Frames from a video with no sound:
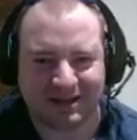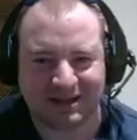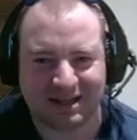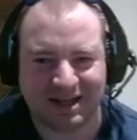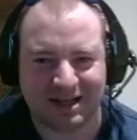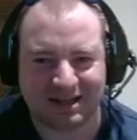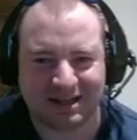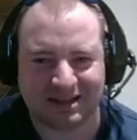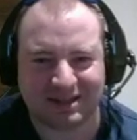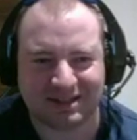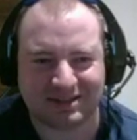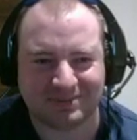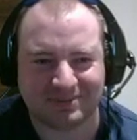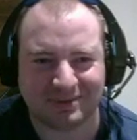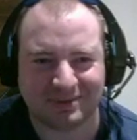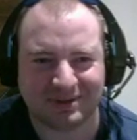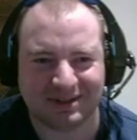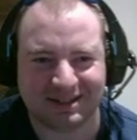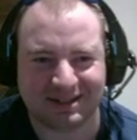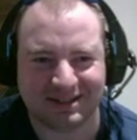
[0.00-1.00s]
And this
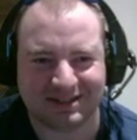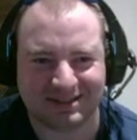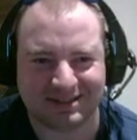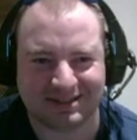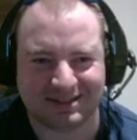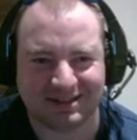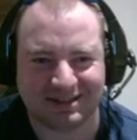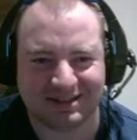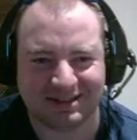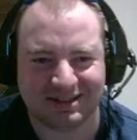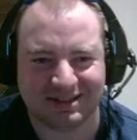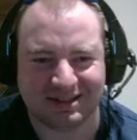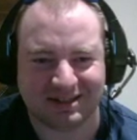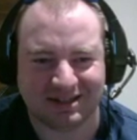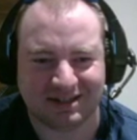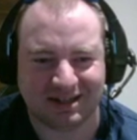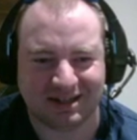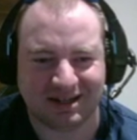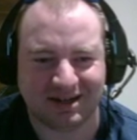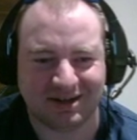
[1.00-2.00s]
one is
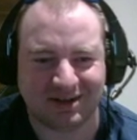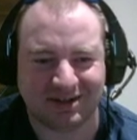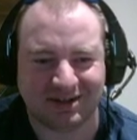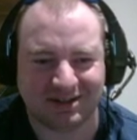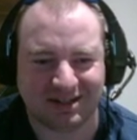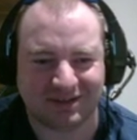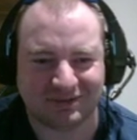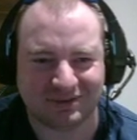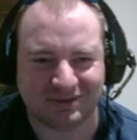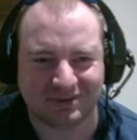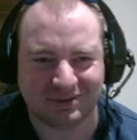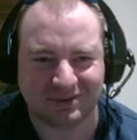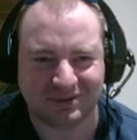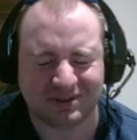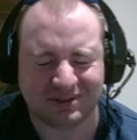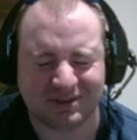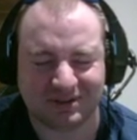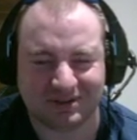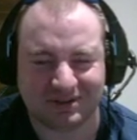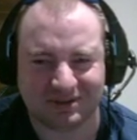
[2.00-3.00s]
a hard level,
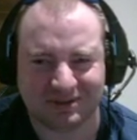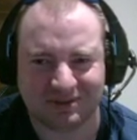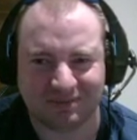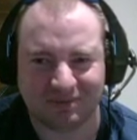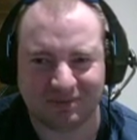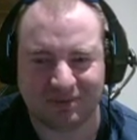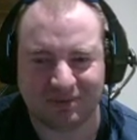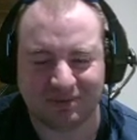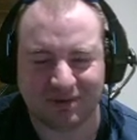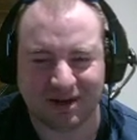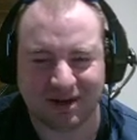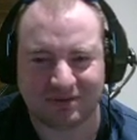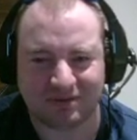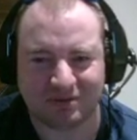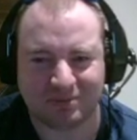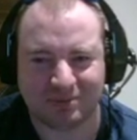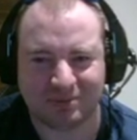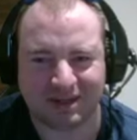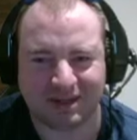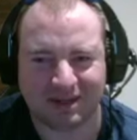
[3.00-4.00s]
where I will
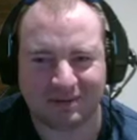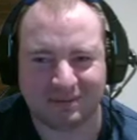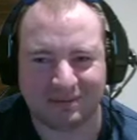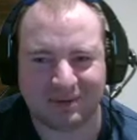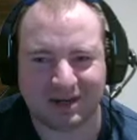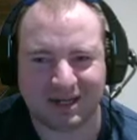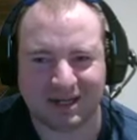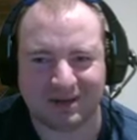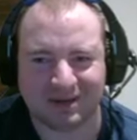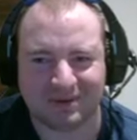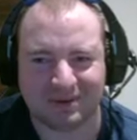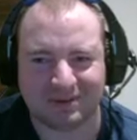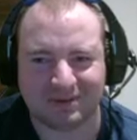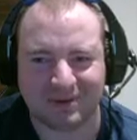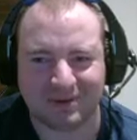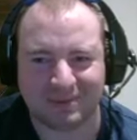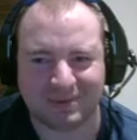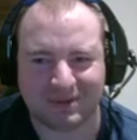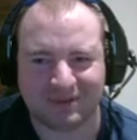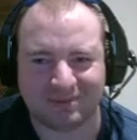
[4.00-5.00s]
be running on the
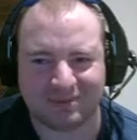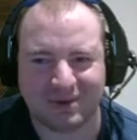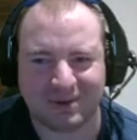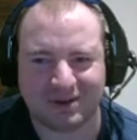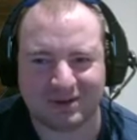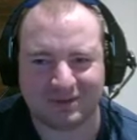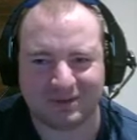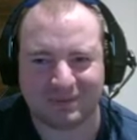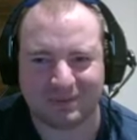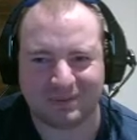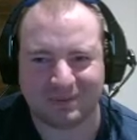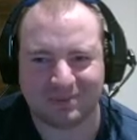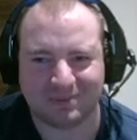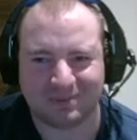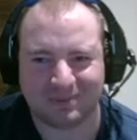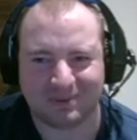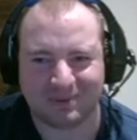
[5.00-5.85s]
ropes with master form.